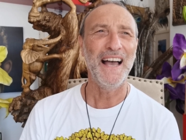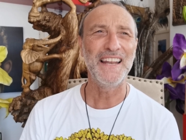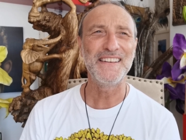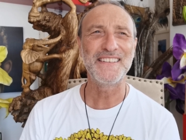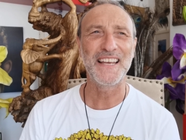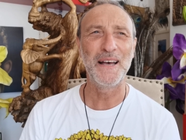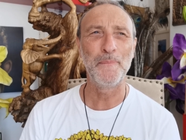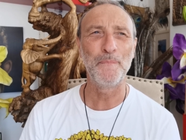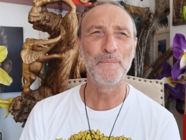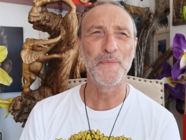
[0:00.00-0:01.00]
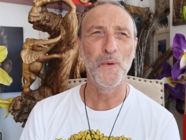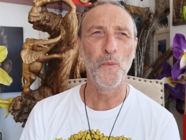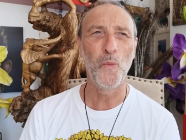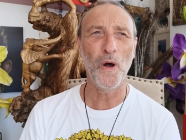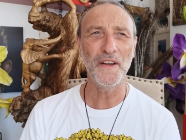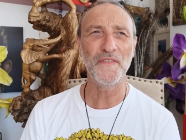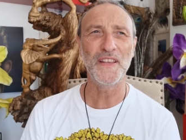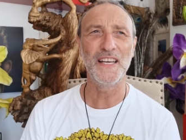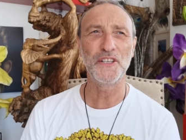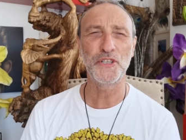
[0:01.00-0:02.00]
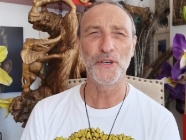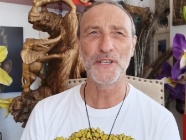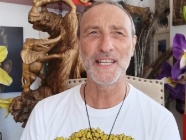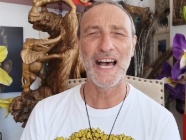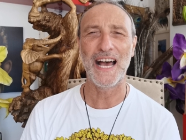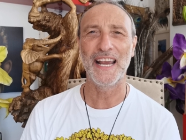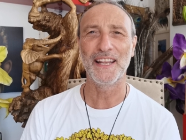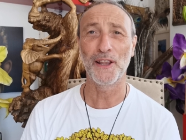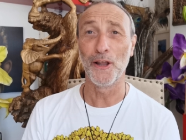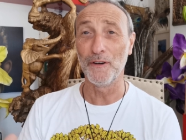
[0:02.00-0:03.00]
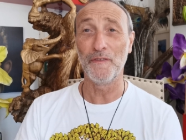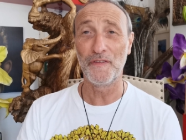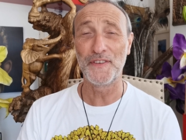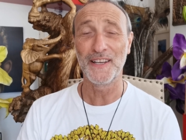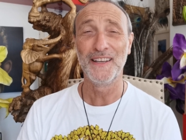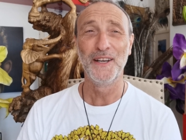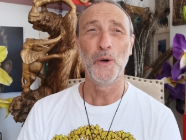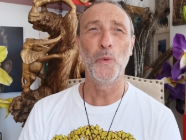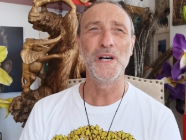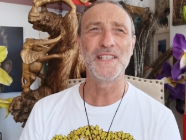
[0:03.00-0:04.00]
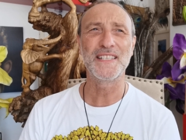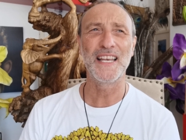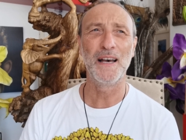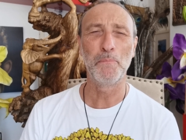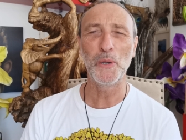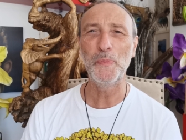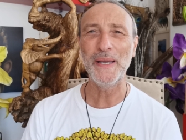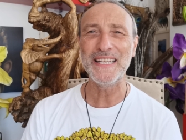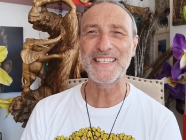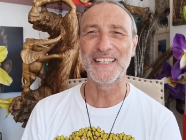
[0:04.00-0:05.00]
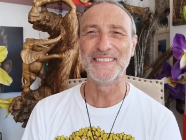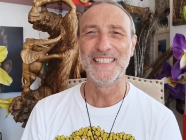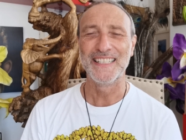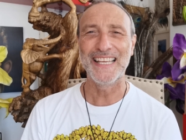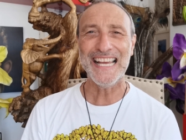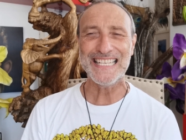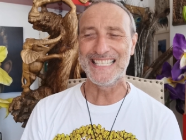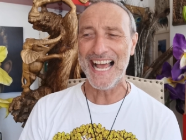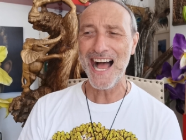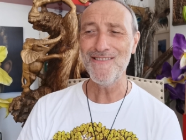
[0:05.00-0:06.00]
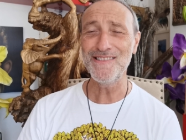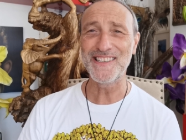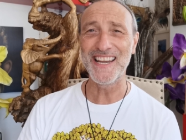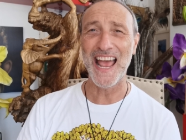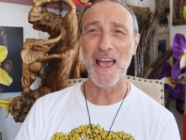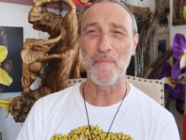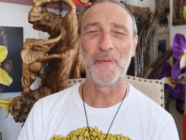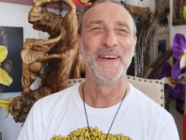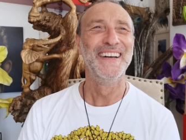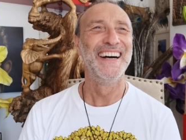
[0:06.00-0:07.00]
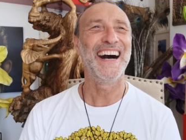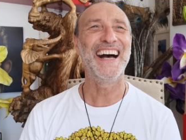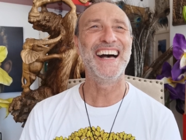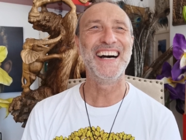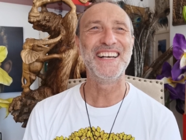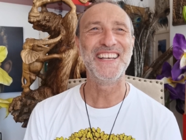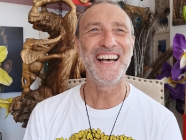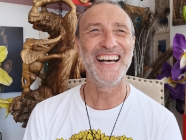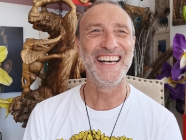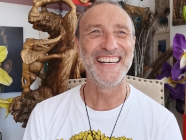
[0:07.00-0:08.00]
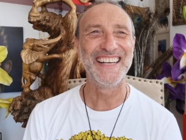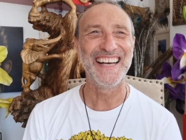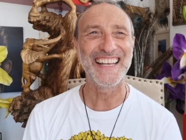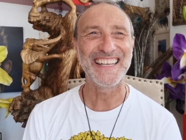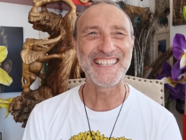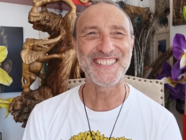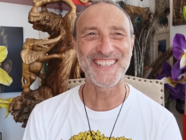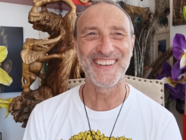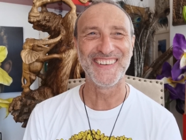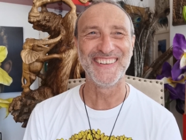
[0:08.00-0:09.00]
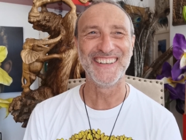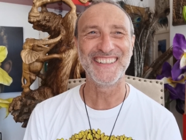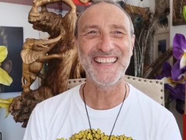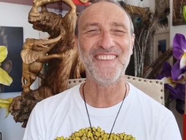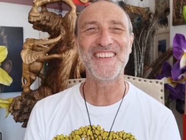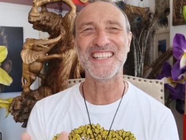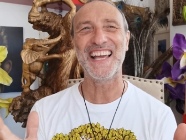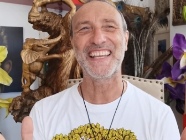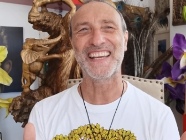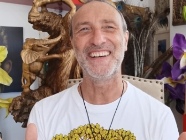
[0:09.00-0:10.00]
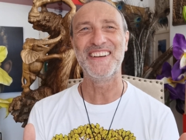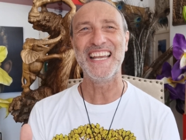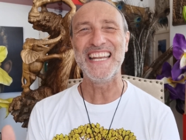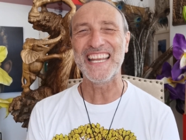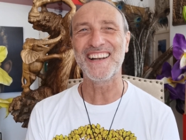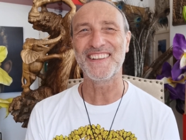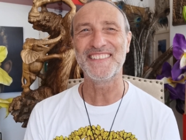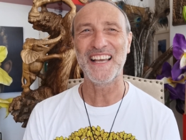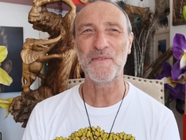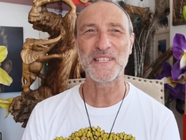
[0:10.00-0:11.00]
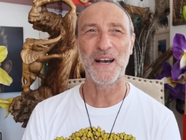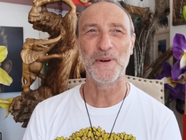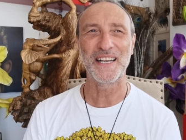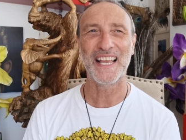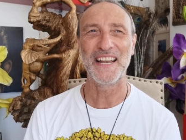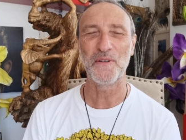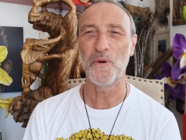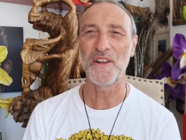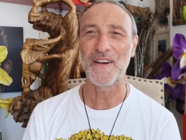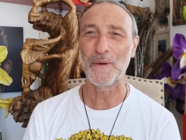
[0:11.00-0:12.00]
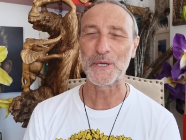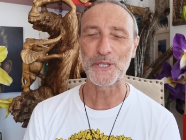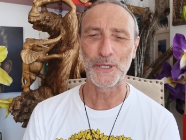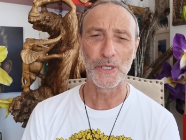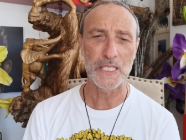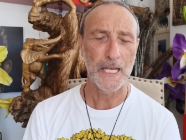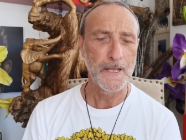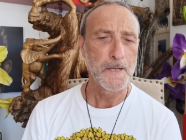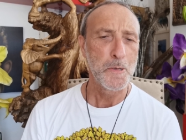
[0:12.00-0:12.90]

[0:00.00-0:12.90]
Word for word: And um, one of the shows that I loved was uh, Blue Peter. Get down, Shep! Uh, uh, so that was like, in England, that was our kind of one of our shows.